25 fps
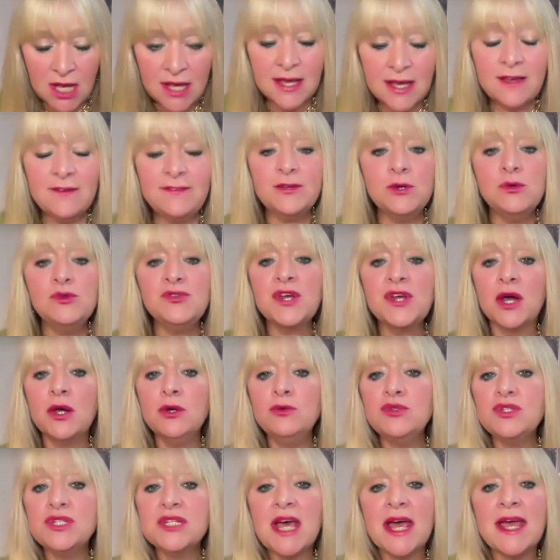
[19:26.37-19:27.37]
If you
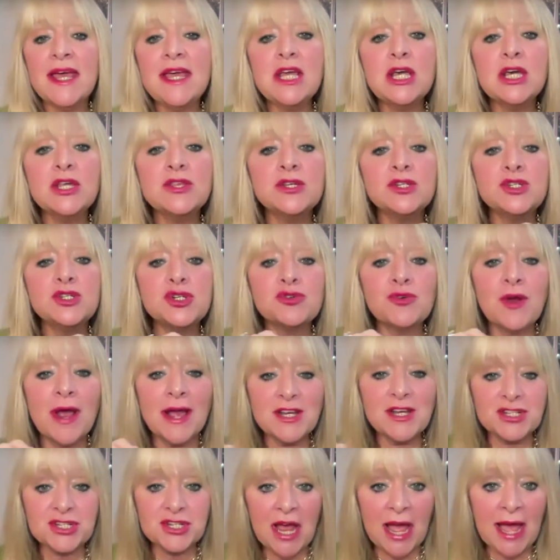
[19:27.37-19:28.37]
don't take the
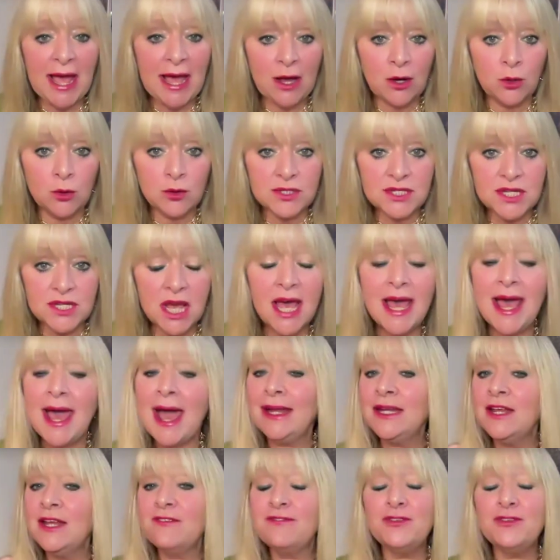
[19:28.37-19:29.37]
trash out
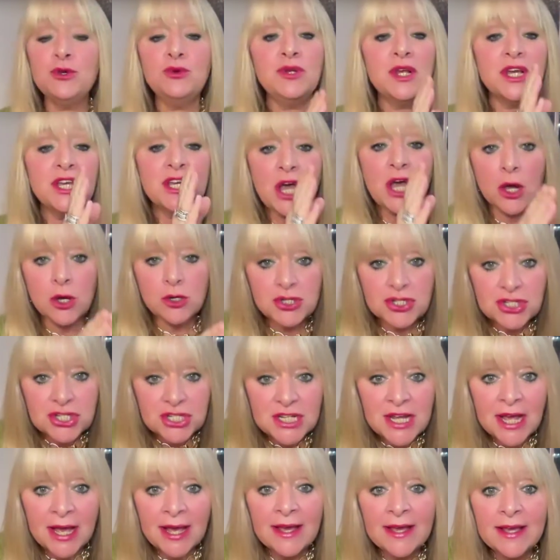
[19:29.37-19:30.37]
and if you
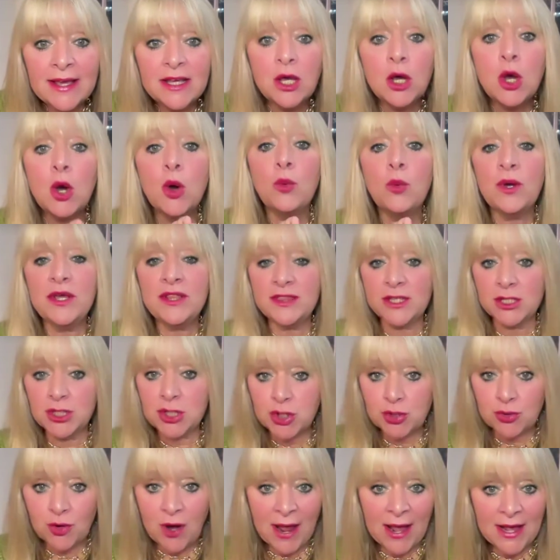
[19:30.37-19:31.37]
negotiate with the
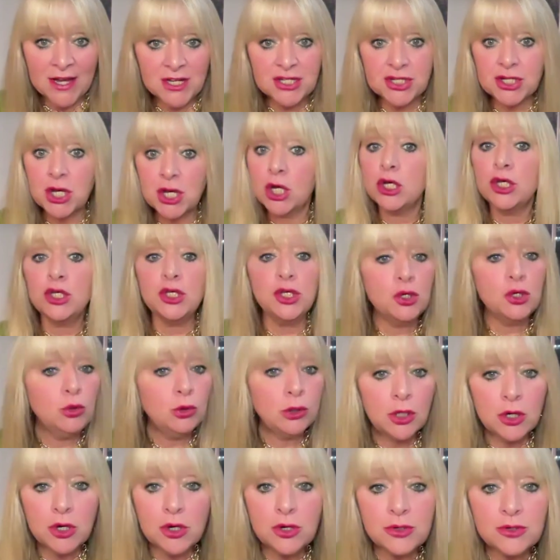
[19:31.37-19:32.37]
trash, you
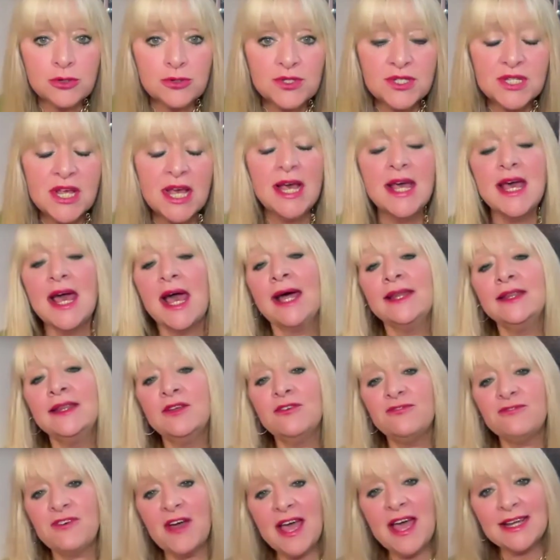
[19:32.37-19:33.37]
lose. And
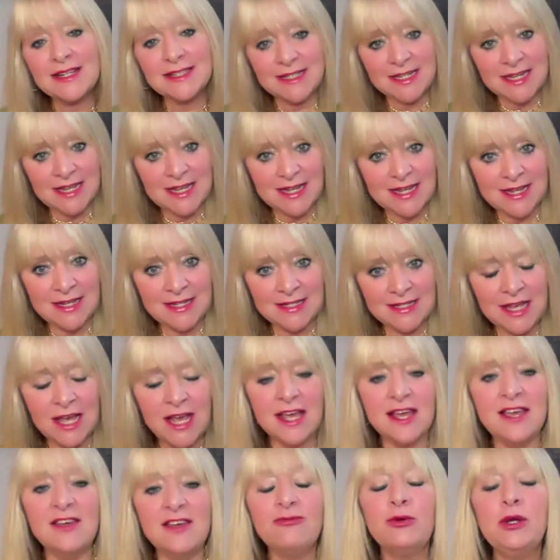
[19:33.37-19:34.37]
the fact is,
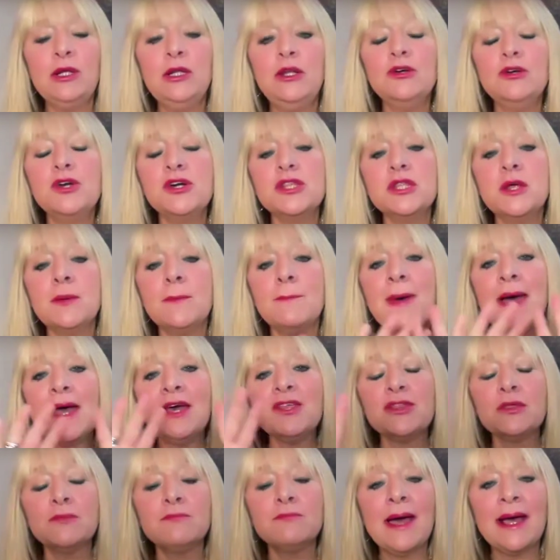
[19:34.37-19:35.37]
if we look at the
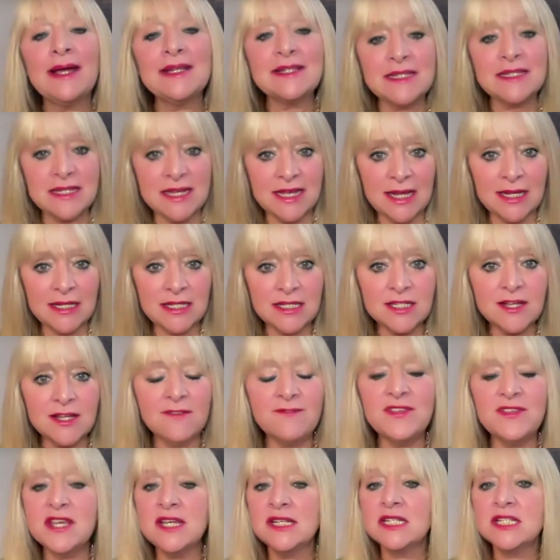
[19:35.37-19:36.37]
mathematics
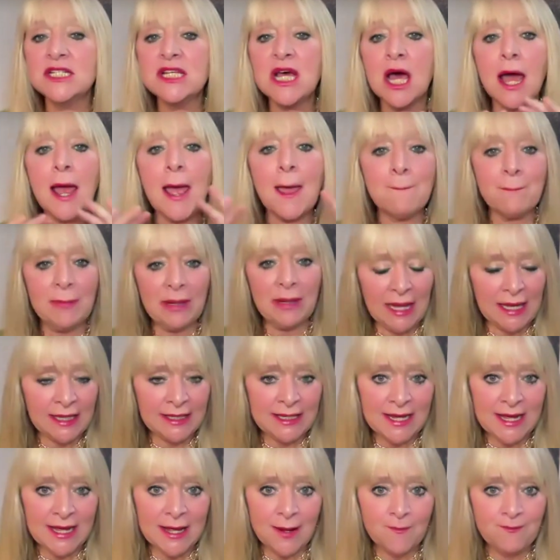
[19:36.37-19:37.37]
of the entire
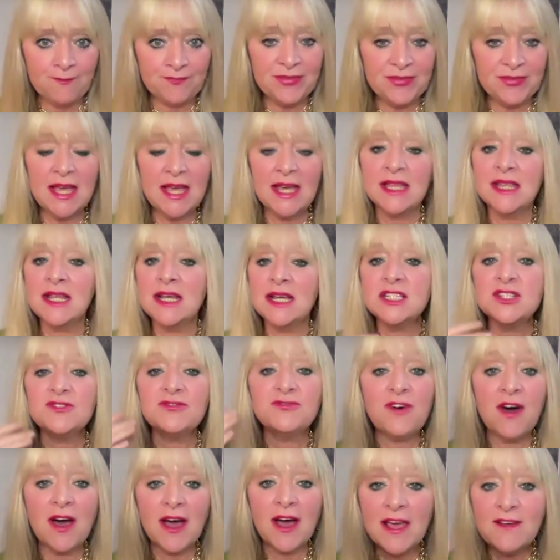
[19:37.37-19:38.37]
planet, there's
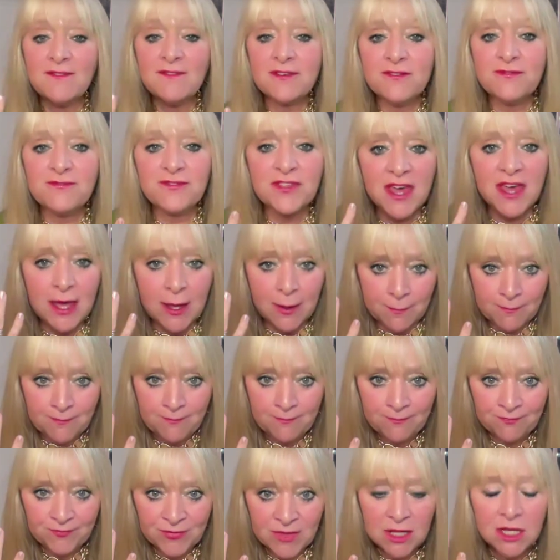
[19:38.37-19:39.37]
five of them,
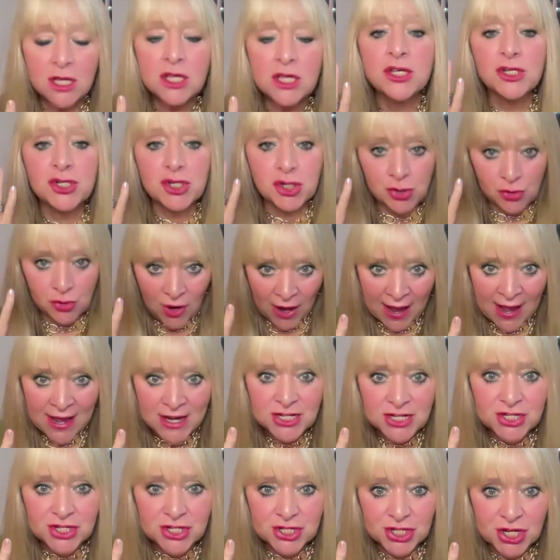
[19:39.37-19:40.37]
the
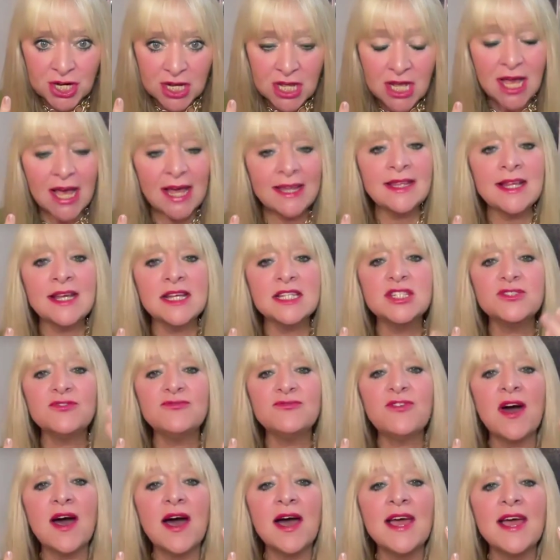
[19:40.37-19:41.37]
trash, and there's
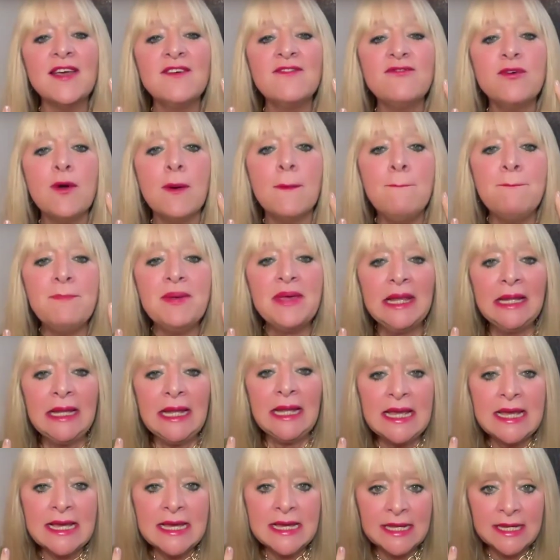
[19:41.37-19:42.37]
5
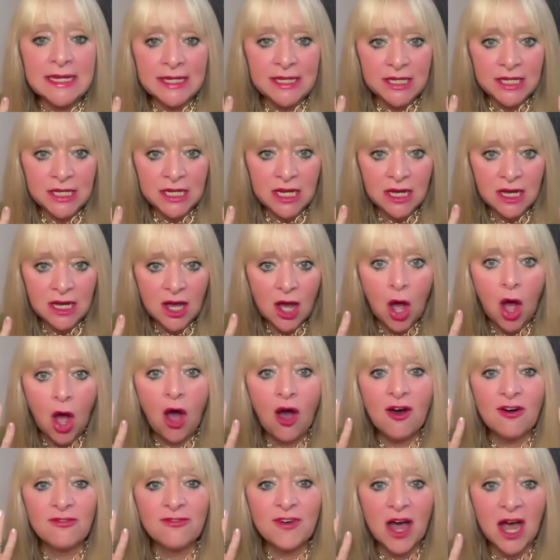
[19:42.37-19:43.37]
billion
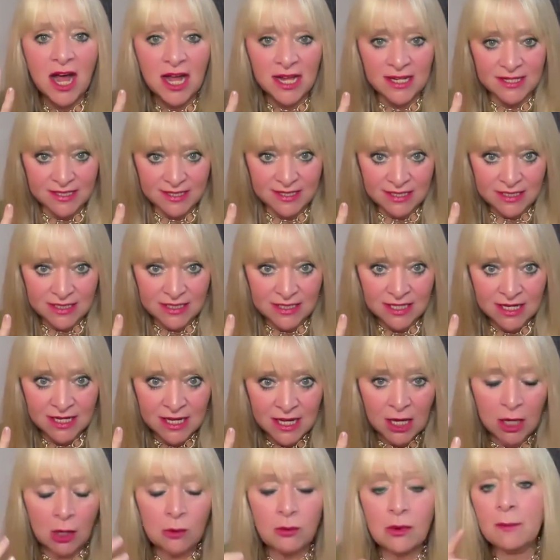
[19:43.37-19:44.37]
of us.
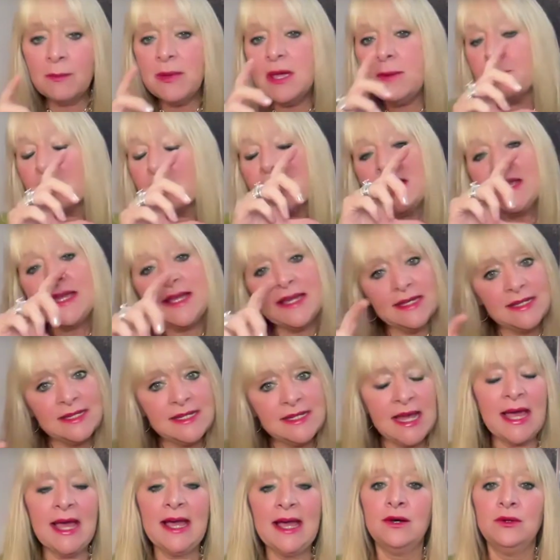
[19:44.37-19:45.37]
And when we break it
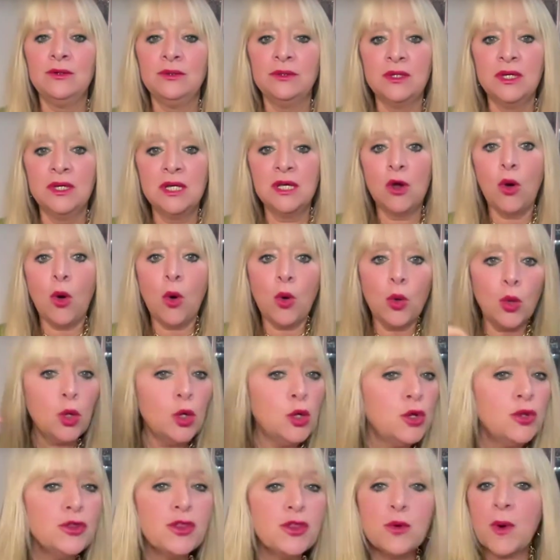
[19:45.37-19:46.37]
down,
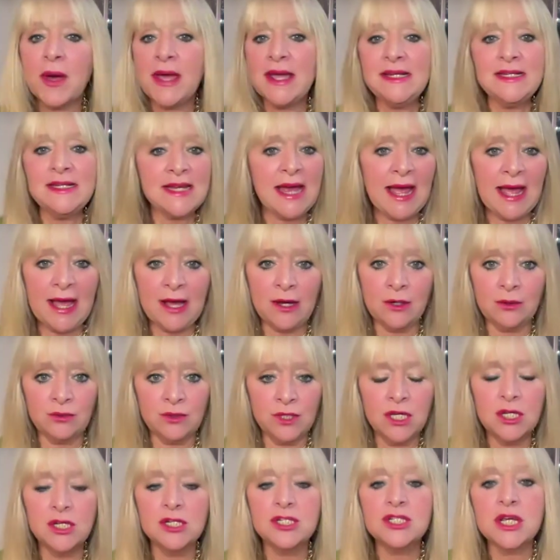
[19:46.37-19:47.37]
all the way
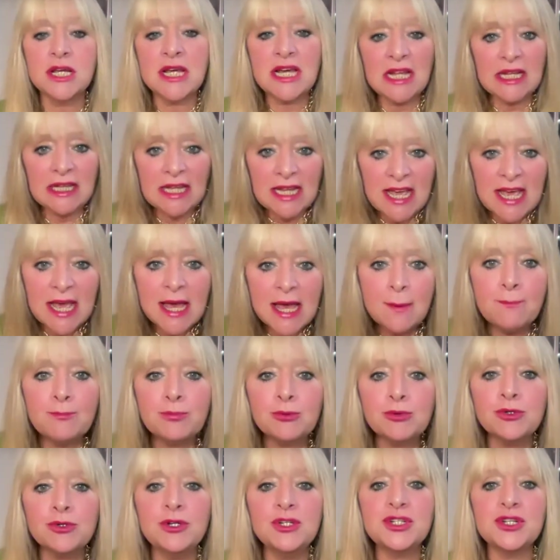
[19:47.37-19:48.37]
down to clear,
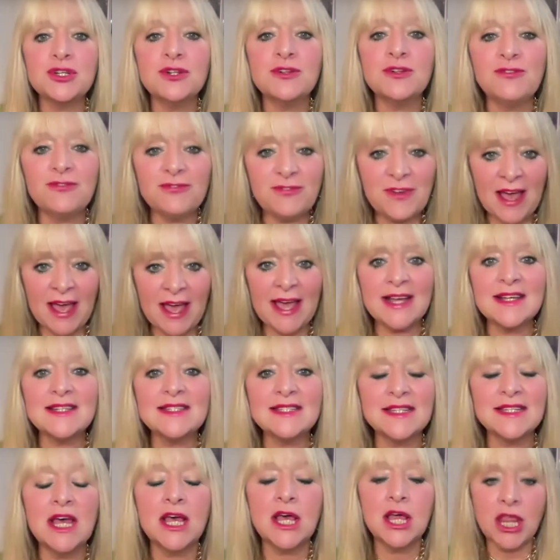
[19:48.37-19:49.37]
brutal
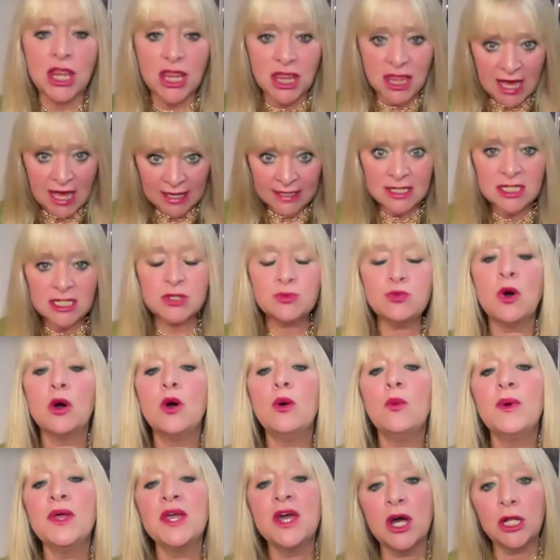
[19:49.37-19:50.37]
facts, that is
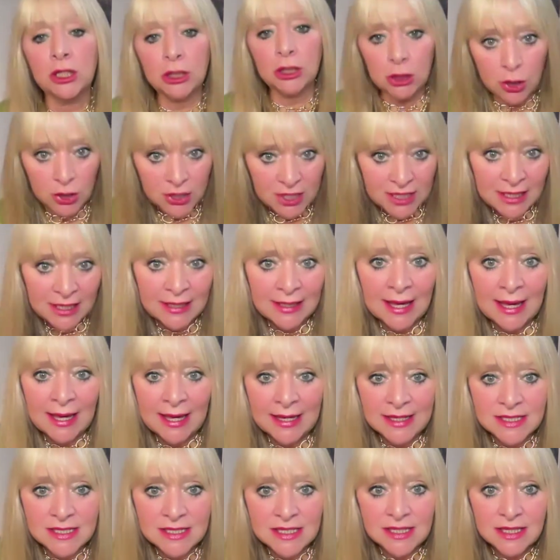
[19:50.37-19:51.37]
what we are looking
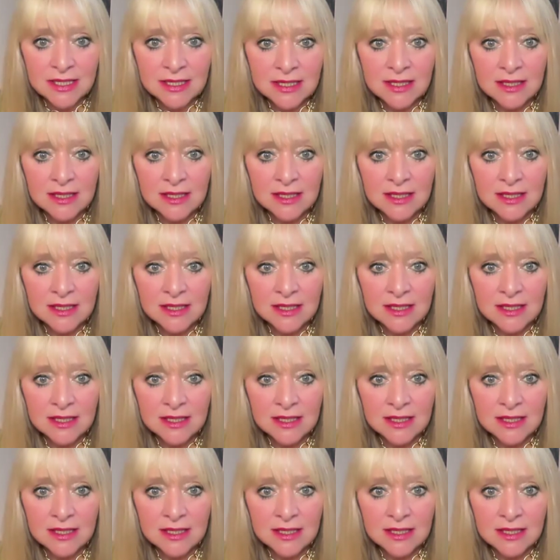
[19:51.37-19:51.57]
at.